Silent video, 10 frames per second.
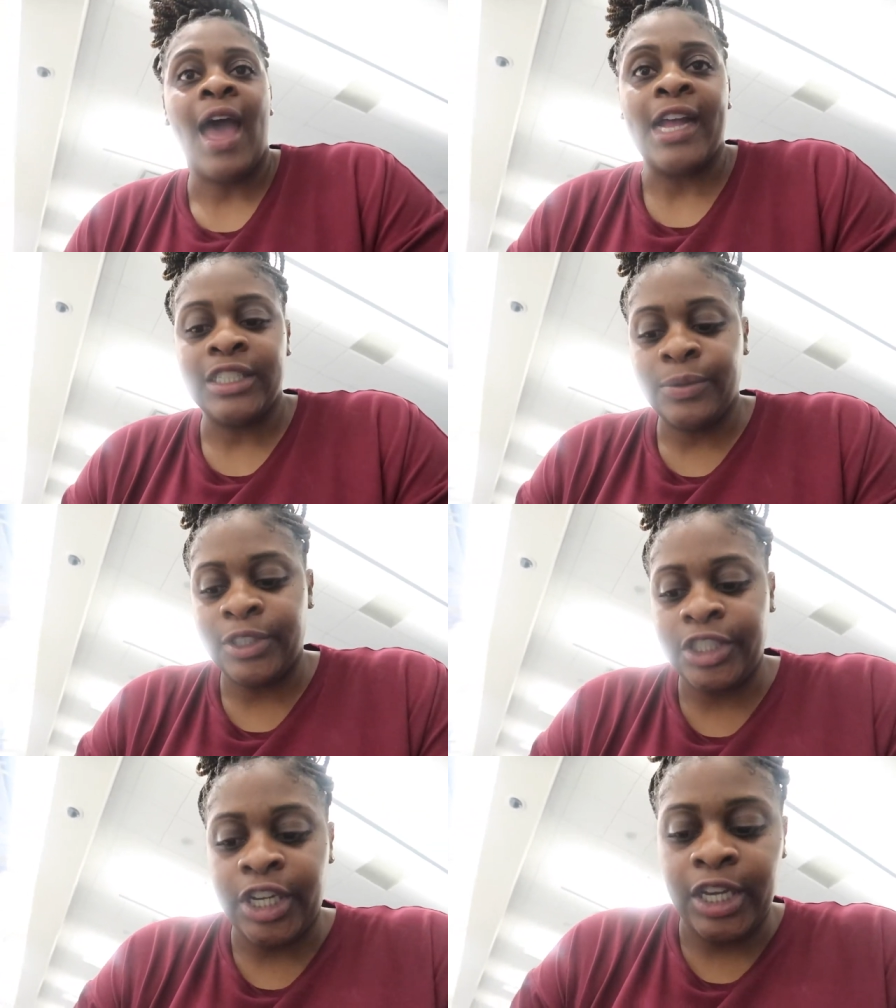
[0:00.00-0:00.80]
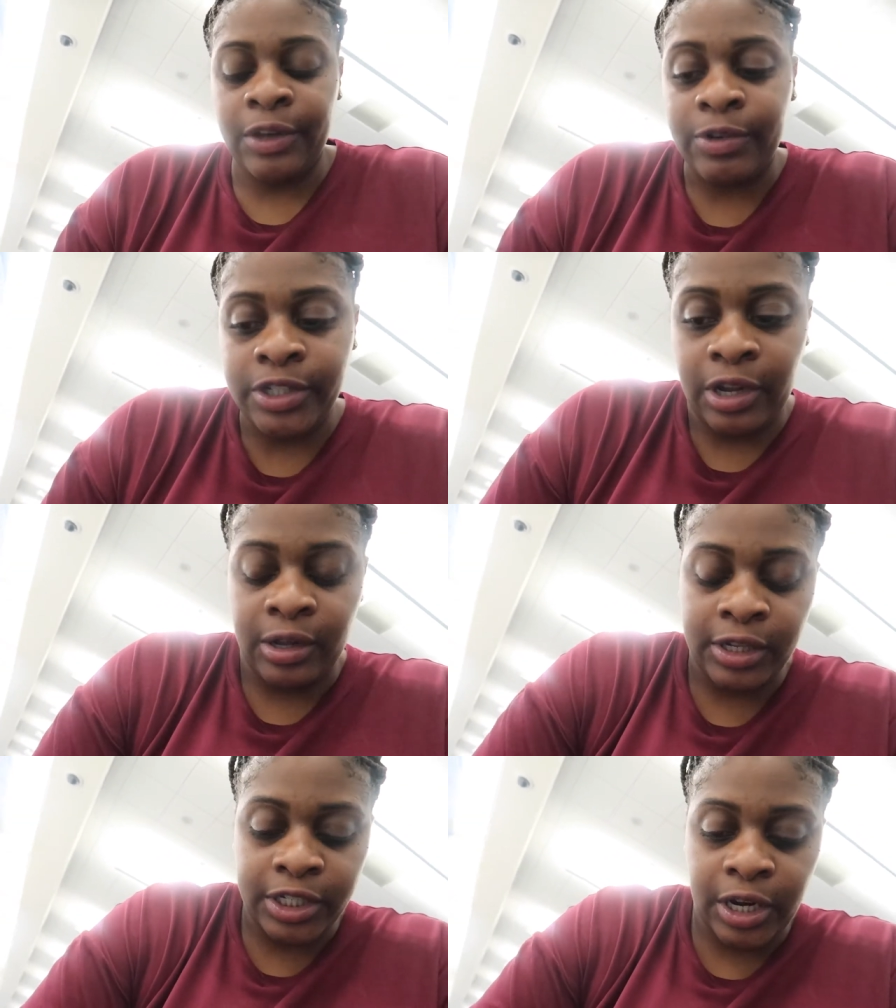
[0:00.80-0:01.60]
I just wanted to check in with
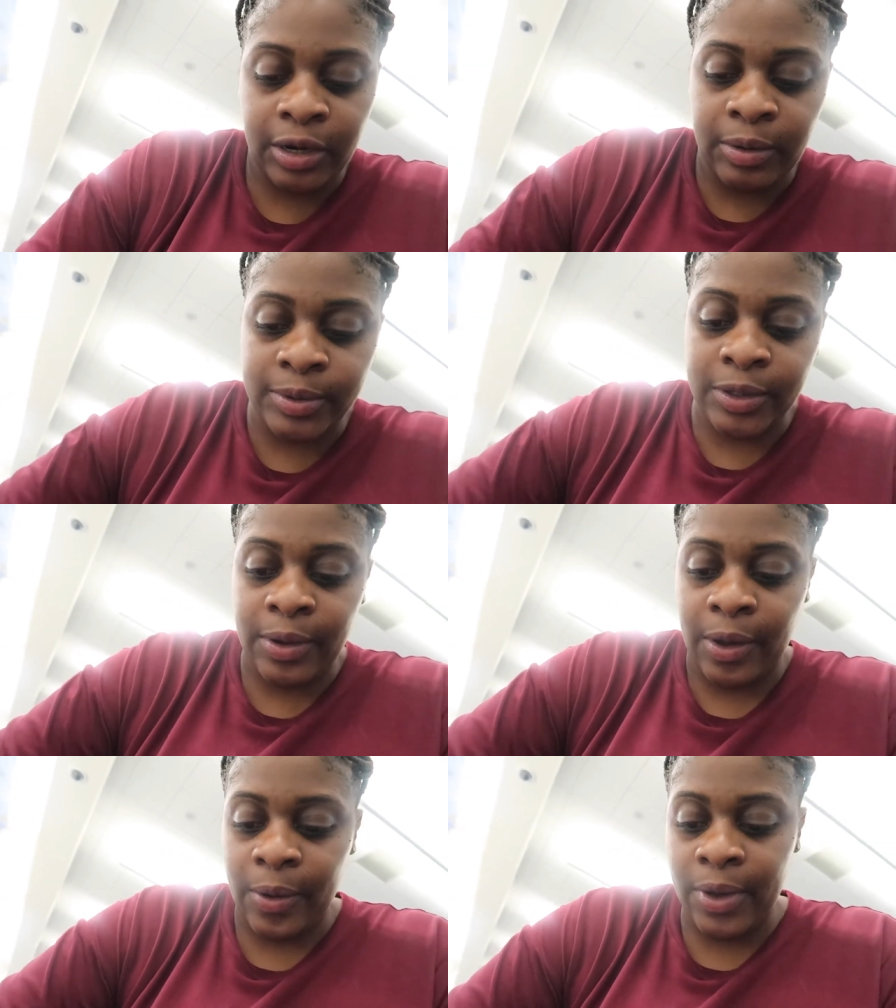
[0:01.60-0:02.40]
y'all, let y'all know what's going